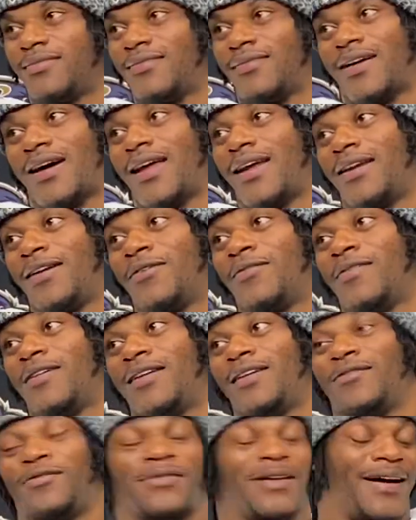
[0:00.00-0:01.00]
I
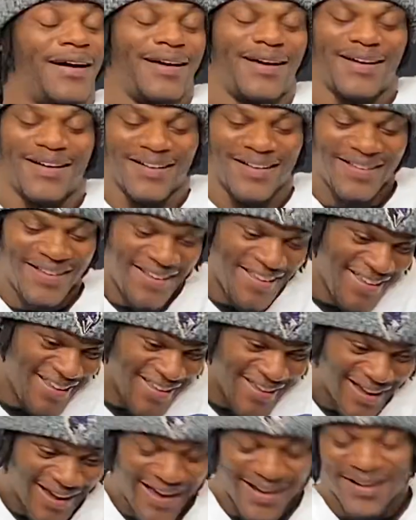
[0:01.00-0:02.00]

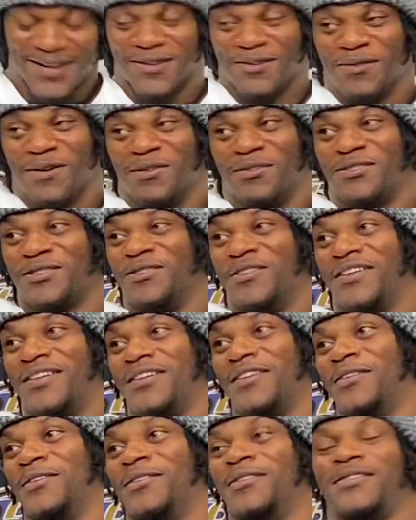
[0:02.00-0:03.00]
didn't know what was going
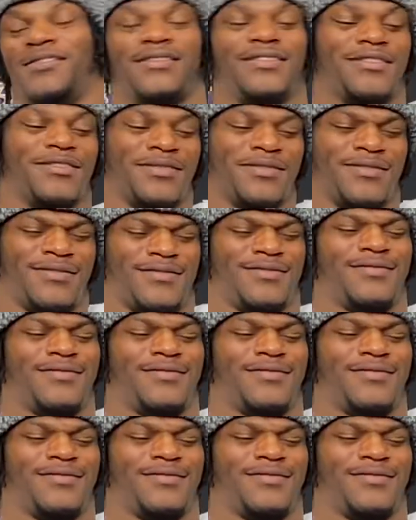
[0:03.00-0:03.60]
on, so